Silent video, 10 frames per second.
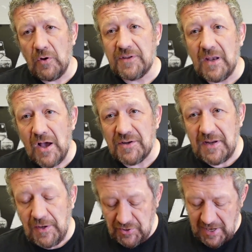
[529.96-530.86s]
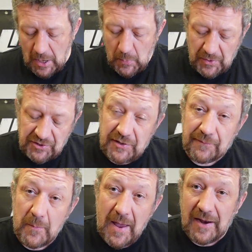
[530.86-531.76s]
on to the last hinge now, which is
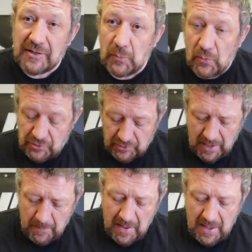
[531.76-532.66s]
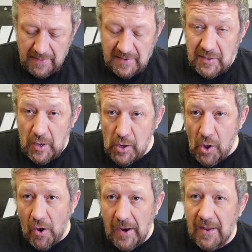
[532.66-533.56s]
from EXMOOR Trim. There's a
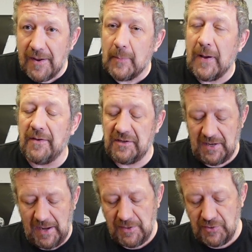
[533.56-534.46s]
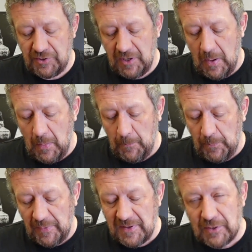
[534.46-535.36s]
lot I like about this hinge,
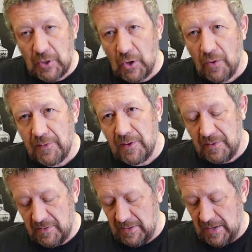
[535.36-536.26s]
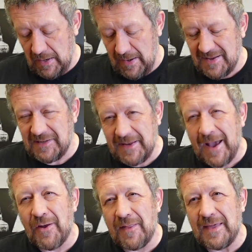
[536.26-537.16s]
but there's a lot that lets it
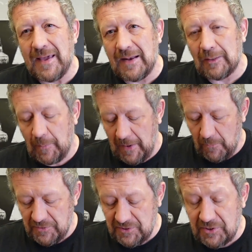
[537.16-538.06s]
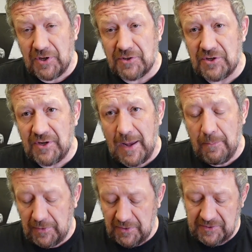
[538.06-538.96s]
down, I think, a little bit, which is such a
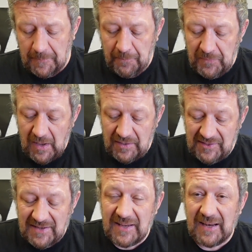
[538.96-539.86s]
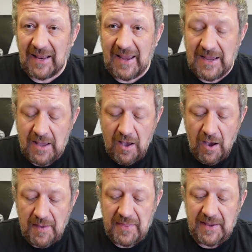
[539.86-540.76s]
shame because aesthetically,
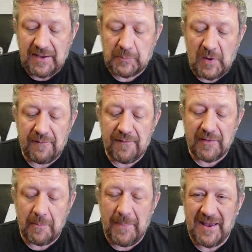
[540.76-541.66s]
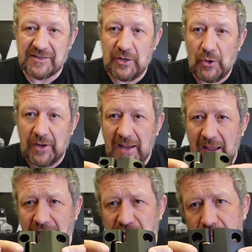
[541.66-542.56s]
I think it's by far the best looking
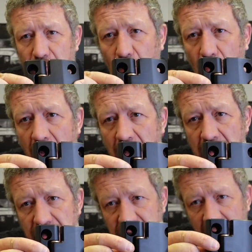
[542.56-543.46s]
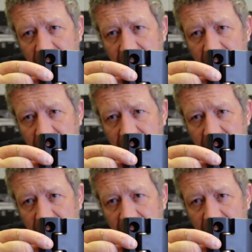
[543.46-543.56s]
hinge of all. So